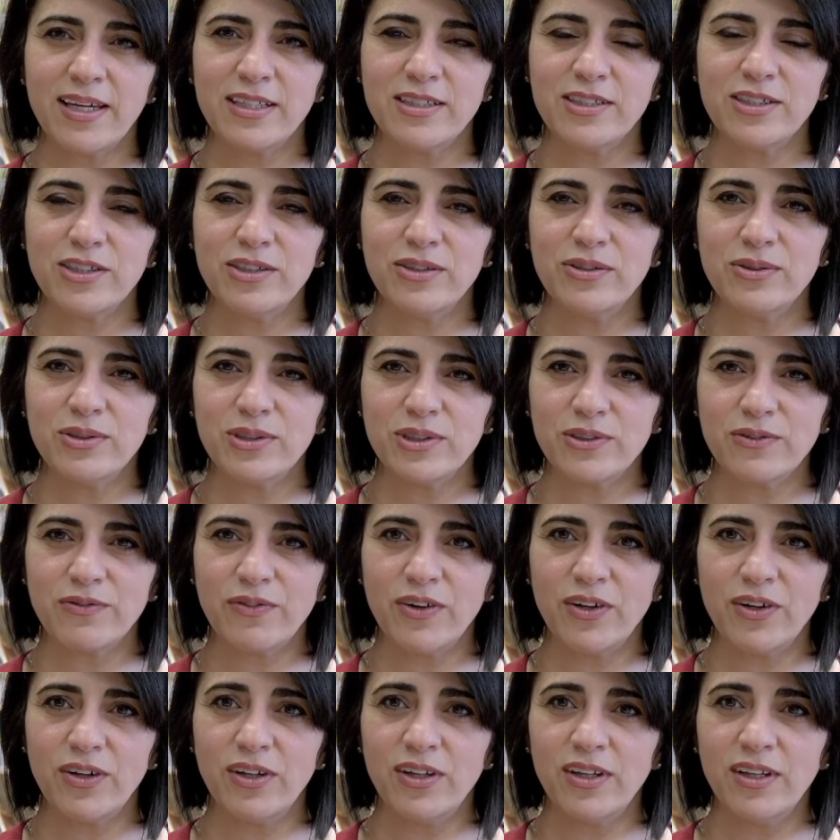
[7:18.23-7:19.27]
it's
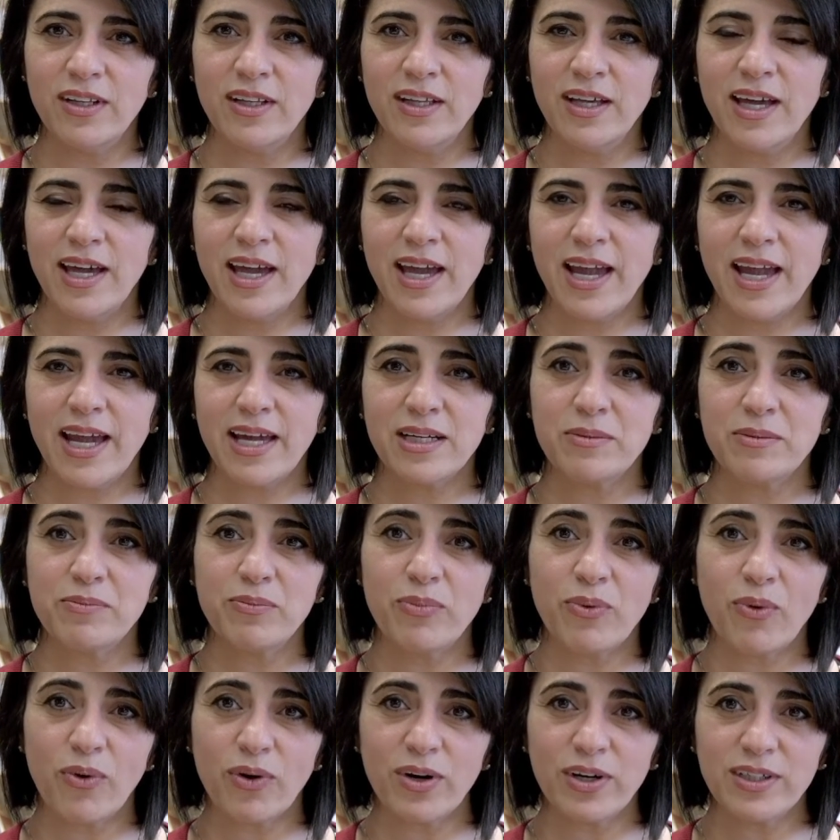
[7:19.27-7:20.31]
useful and
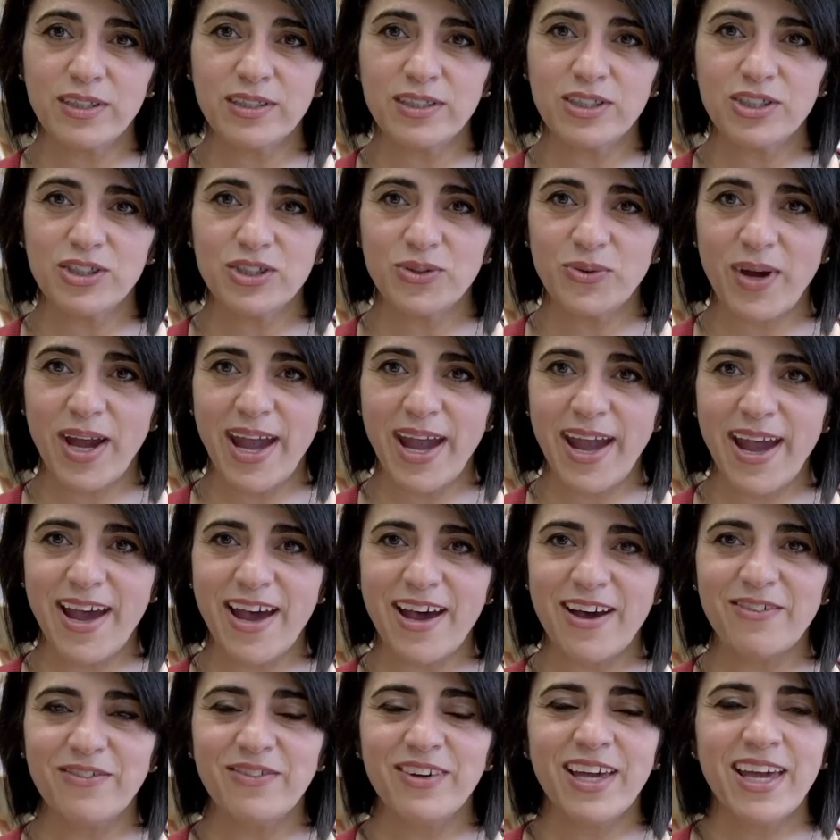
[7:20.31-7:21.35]
important to
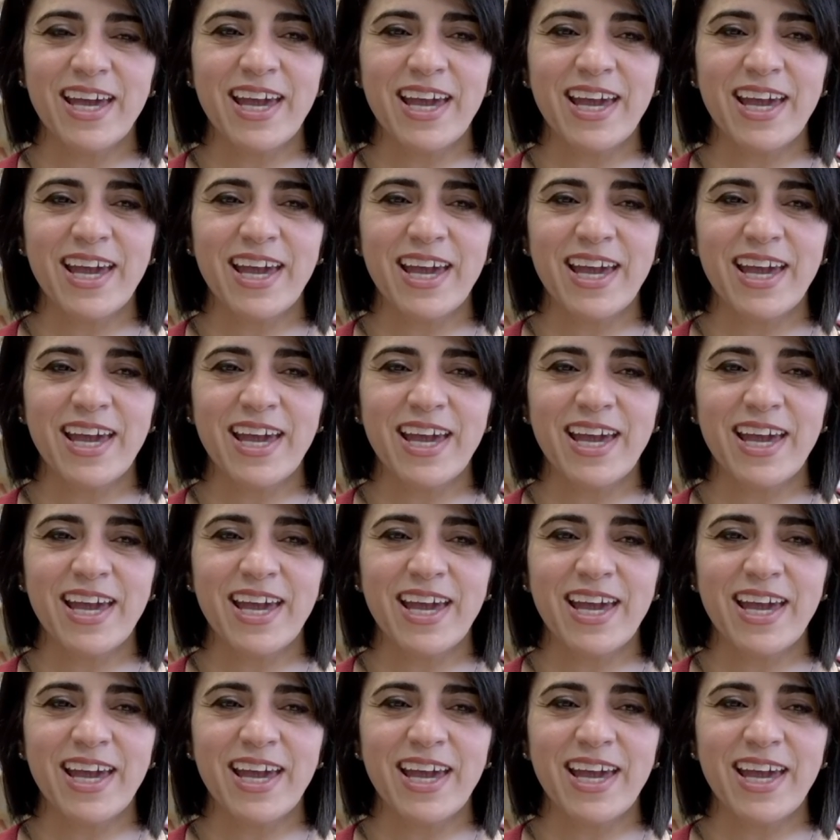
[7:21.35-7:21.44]
have.